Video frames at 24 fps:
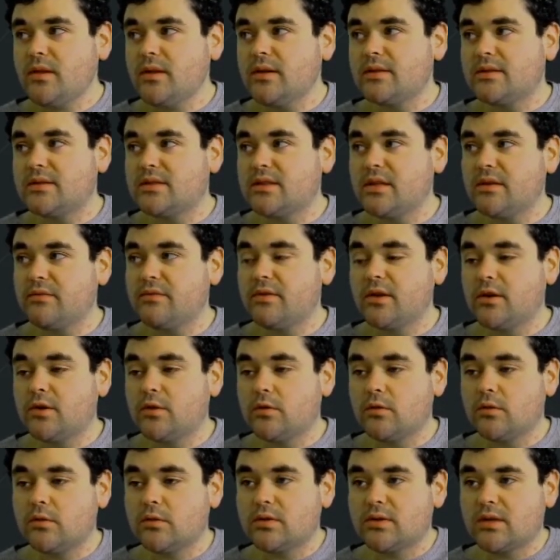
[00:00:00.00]
It's
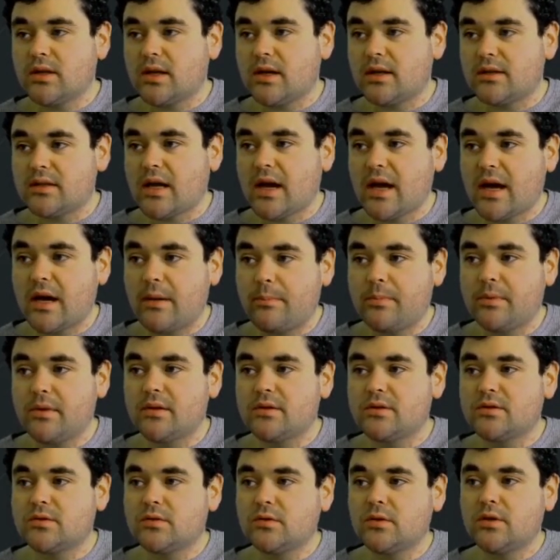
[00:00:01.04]
divigo.app,
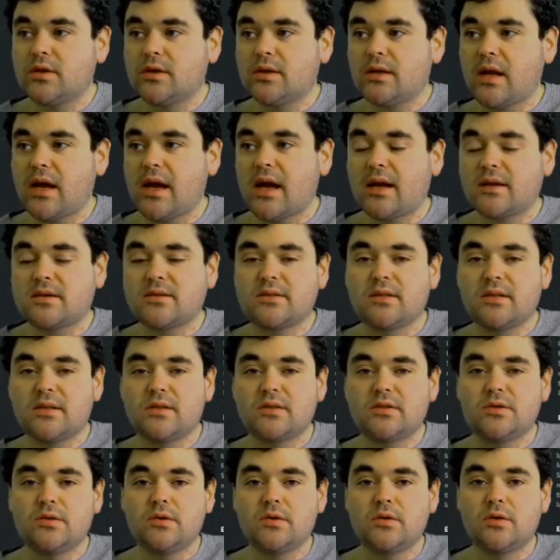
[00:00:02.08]
is so you can
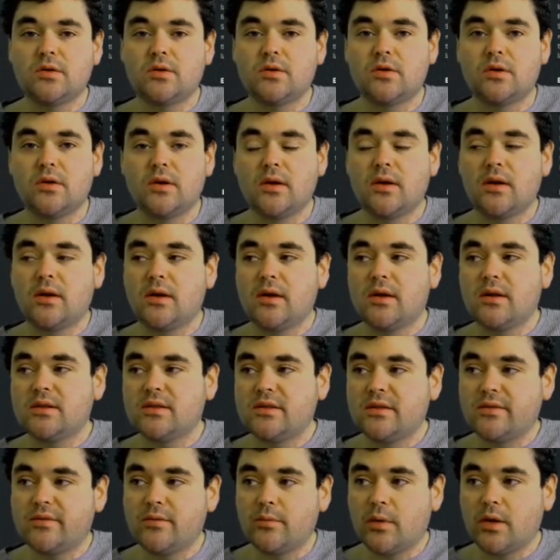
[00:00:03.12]
access your
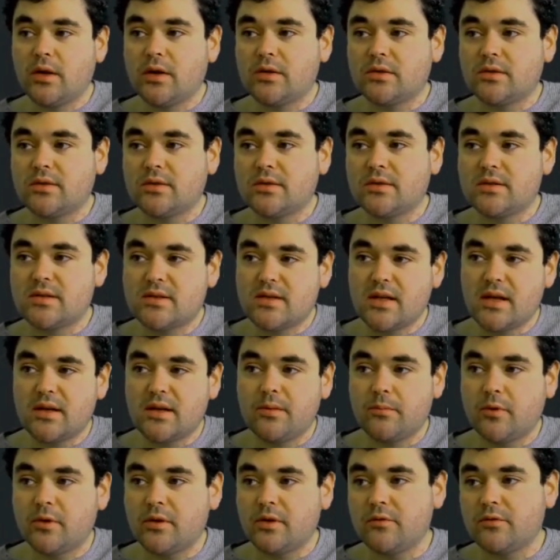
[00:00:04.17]
Divi wallet to send
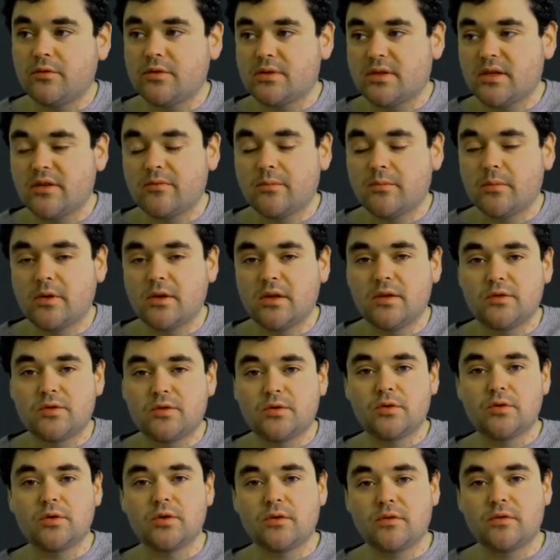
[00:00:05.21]
money, receive money
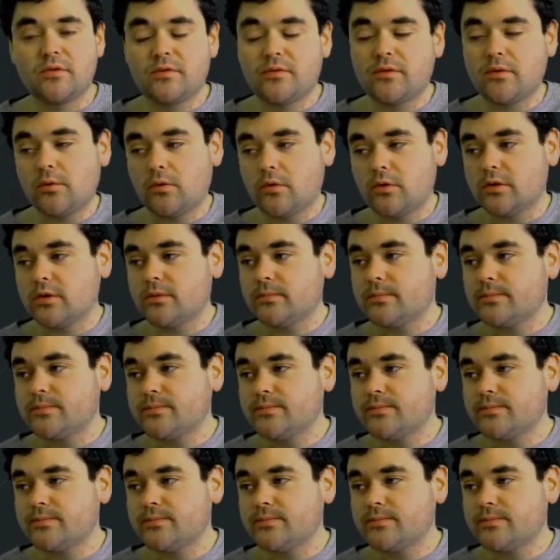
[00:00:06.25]
through your phone.